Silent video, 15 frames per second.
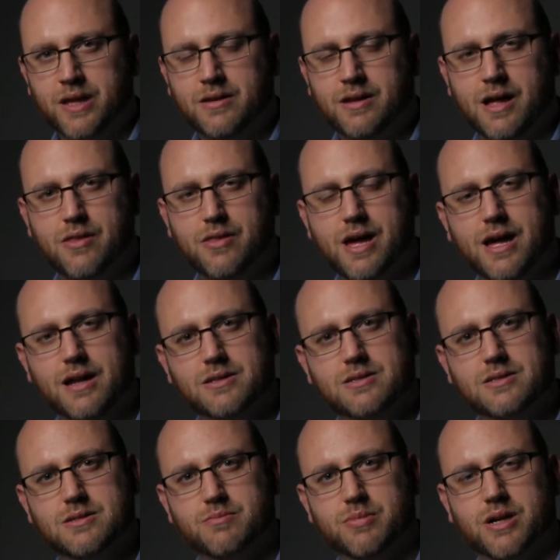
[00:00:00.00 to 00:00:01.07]
Now,
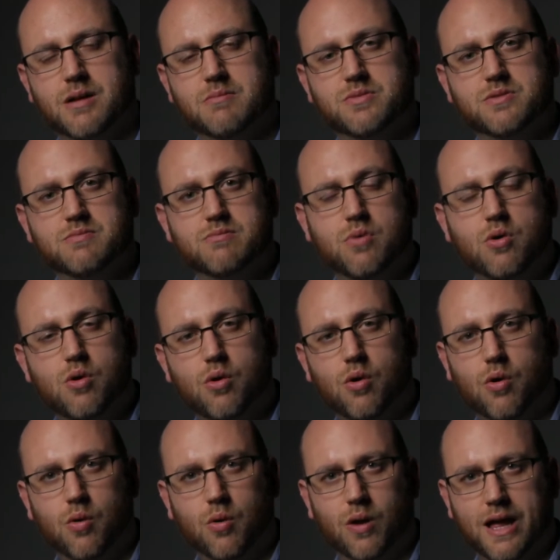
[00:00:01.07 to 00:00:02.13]
that becomes more
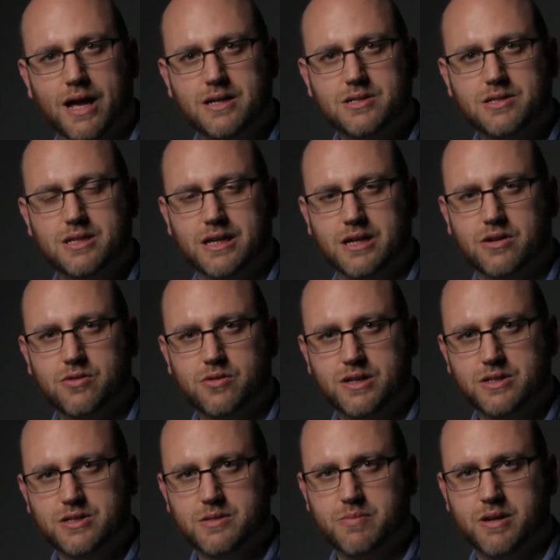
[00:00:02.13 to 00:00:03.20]
or less
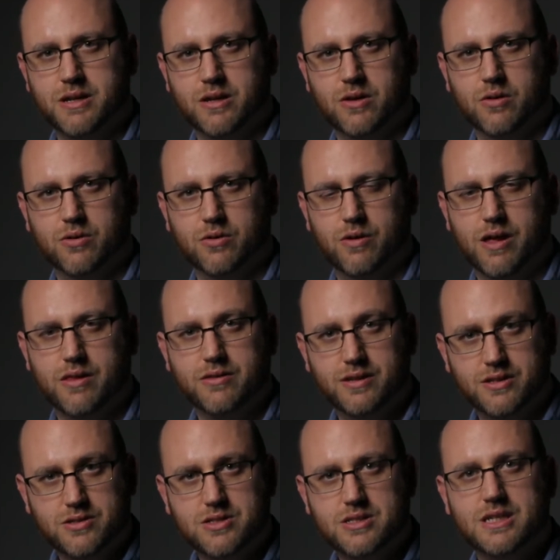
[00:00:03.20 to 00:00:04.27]
increased depending on your
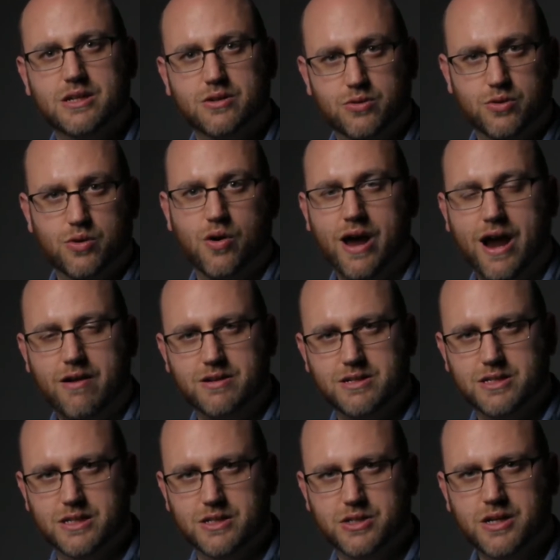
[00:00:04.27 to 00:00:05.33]
ethnicity or your
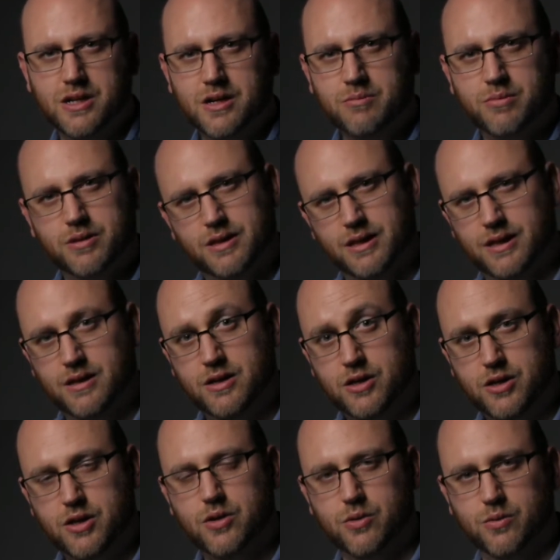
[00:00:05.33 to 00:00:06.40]
heritage, but the
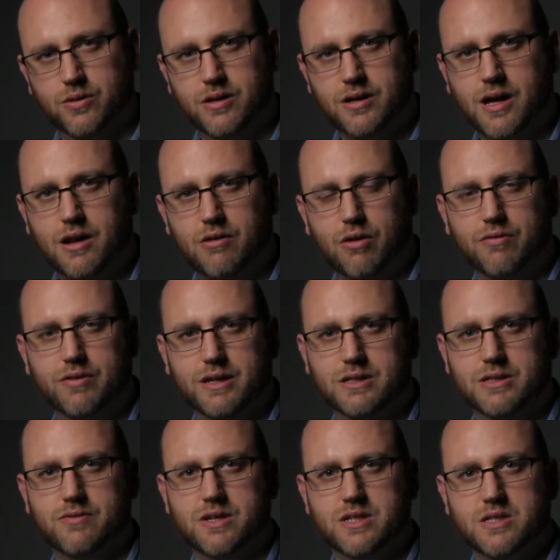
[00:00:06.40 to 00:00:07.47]
hue, the colour of it,
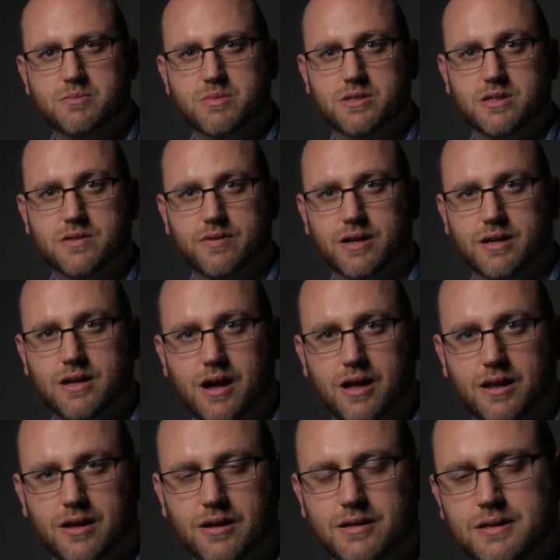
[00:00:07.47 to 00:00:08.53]
is a very specific
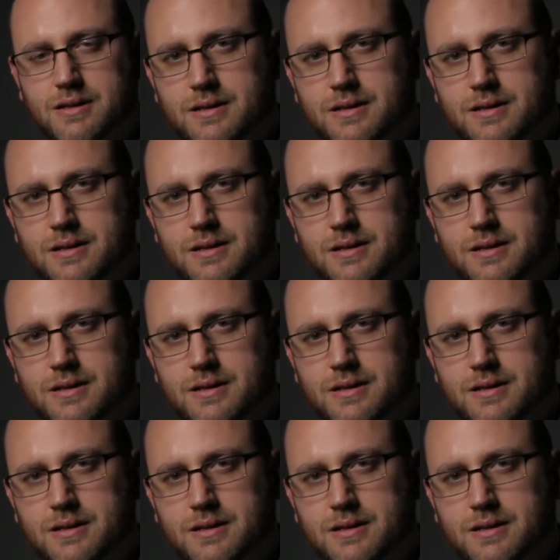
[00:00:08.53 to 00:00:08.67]
colour.